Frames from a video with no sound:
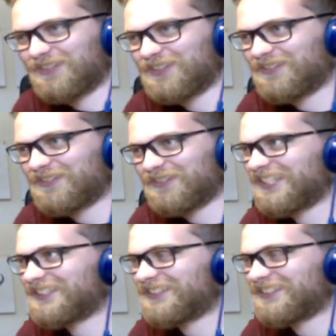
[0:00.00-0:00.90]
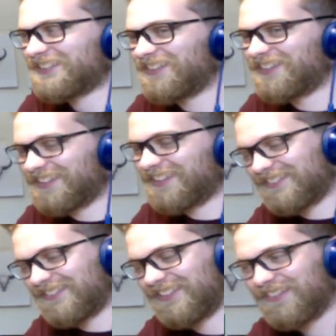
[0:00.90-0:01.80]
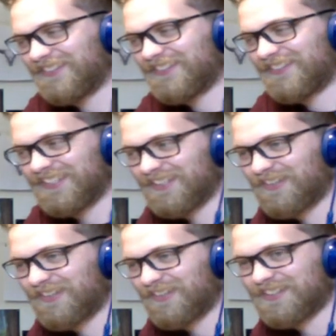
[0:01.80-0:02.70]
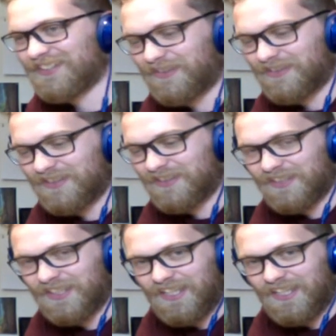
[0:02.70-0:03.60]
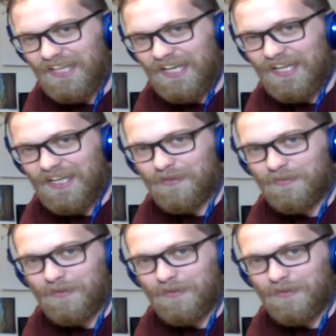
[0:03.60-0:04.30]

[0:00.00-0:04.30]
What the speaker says: of a disaster everything is whenever we're trying to create stuff for ourselves. So